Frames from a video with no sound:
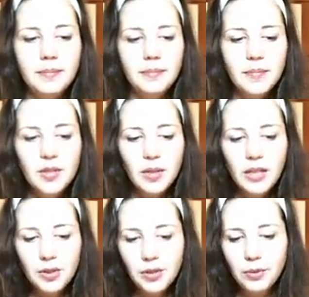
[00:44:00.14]
So
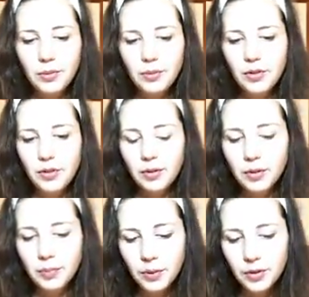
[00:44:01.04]
there are two
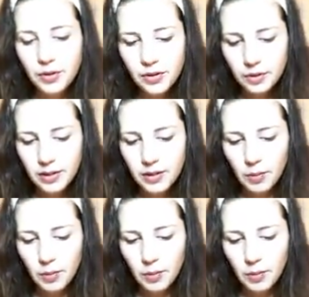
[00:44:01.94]
components to this